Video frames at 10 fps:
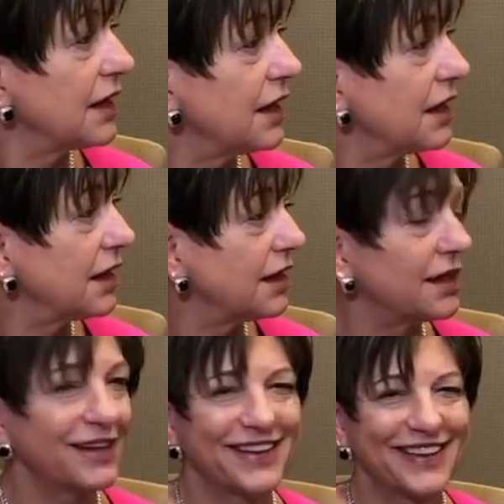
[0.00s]

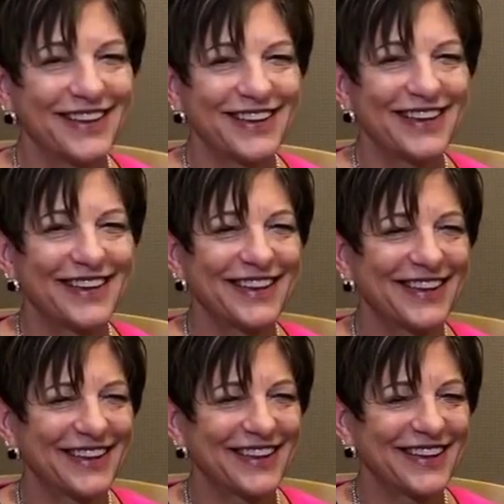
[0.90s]

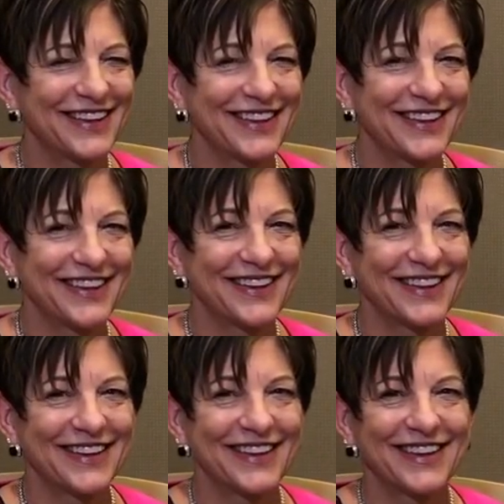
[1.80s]

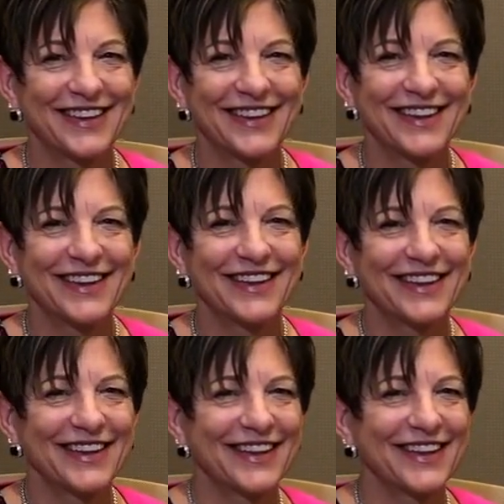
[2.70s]

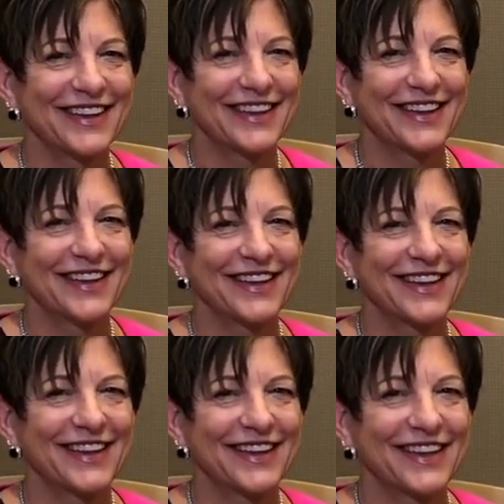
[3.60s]

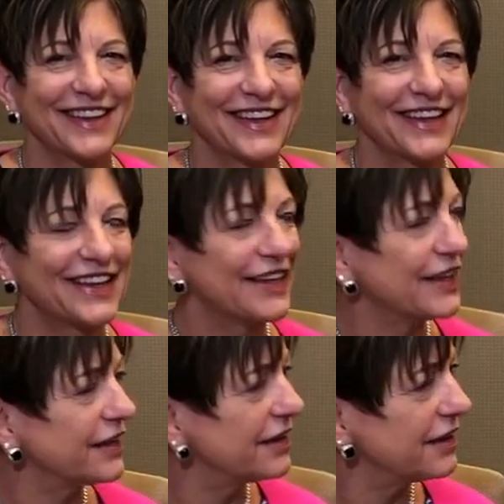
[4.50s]

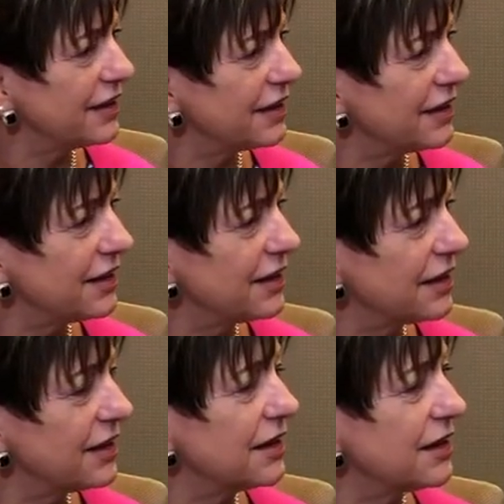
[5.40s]

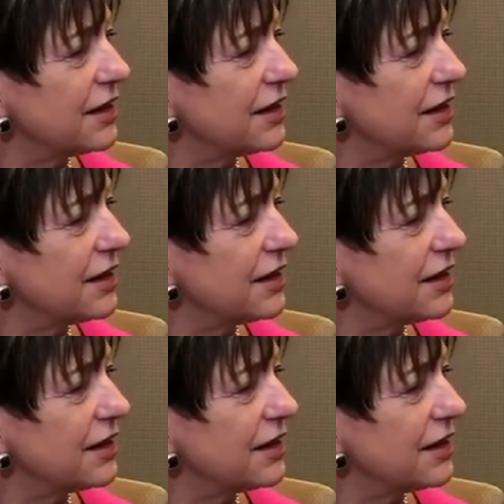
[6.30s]
[no speech]